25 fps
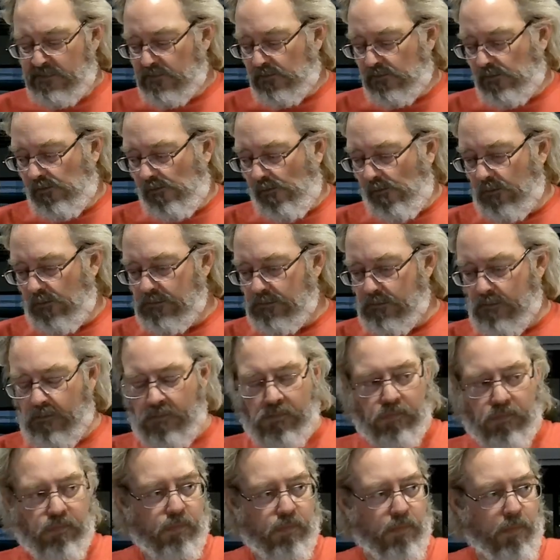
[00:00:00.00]
That's because you
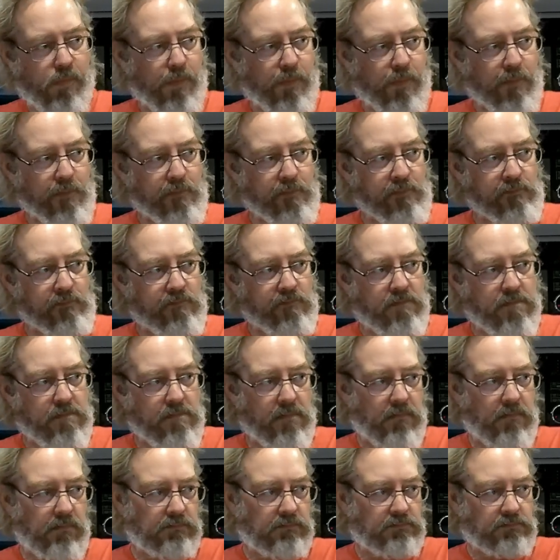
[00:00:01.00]
don't drink beer,
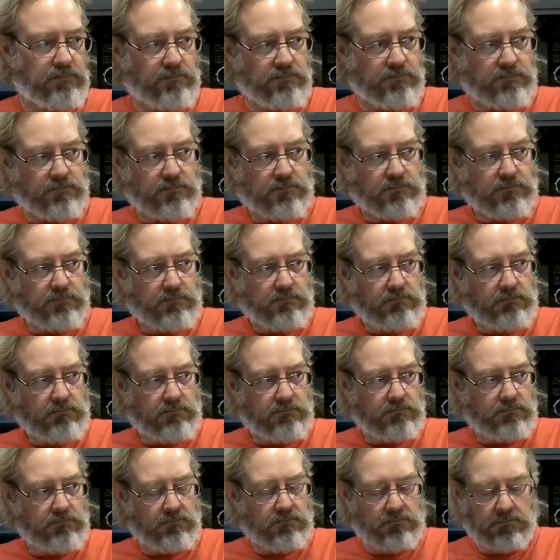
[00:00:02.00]
and so
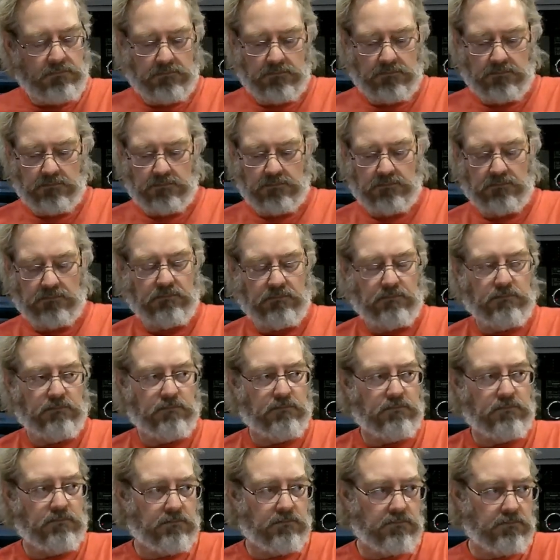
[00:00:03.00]
you're going to taste that
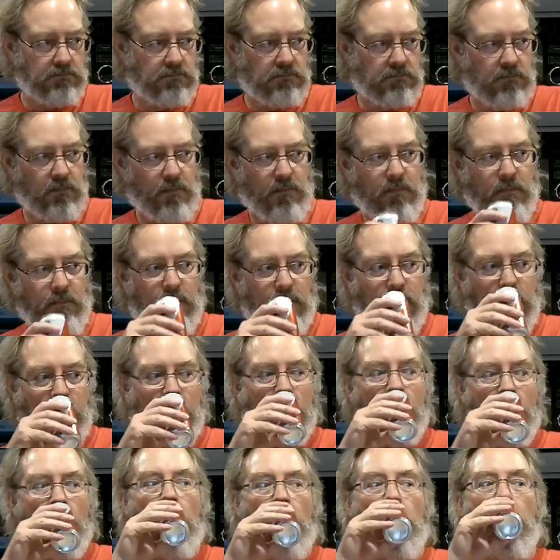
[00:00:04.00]
because you don't
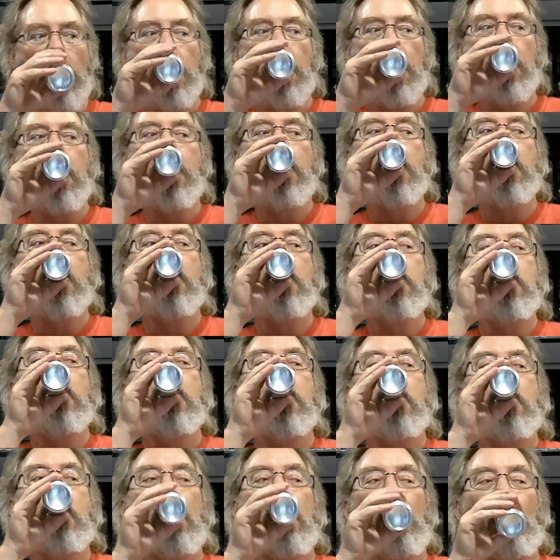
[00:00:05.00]
normally
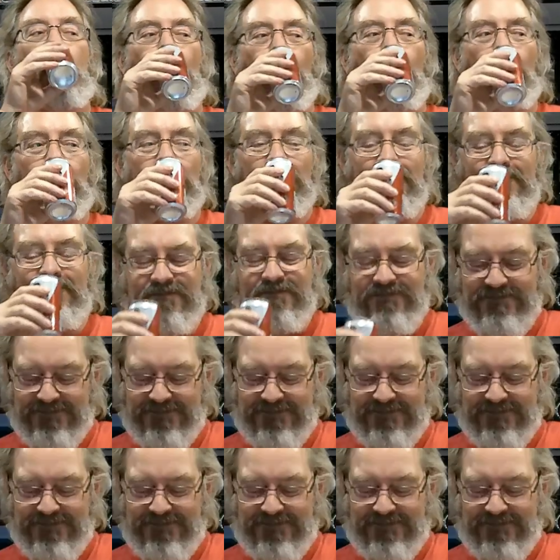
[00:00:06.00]
drink beer.